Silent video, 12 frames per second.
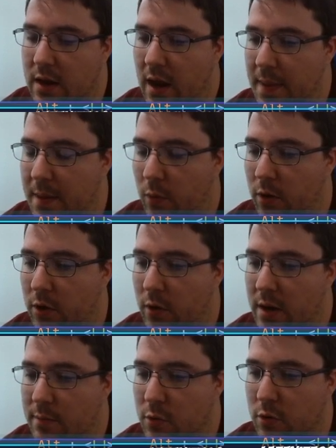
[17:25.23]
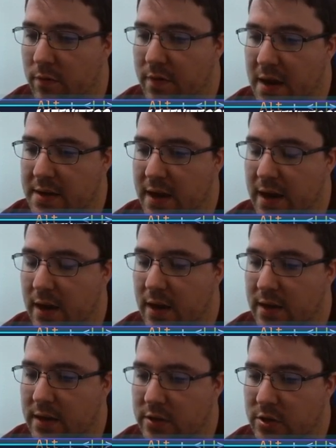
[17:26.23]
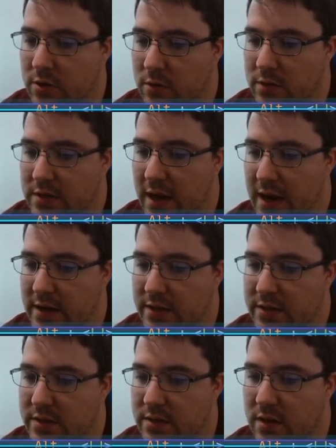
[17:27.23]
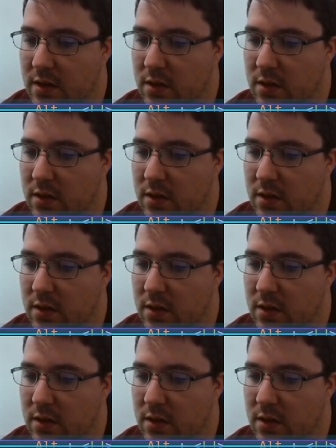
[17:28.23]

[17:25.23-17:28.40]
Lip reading: and then we're going to go ahead and move that data into tests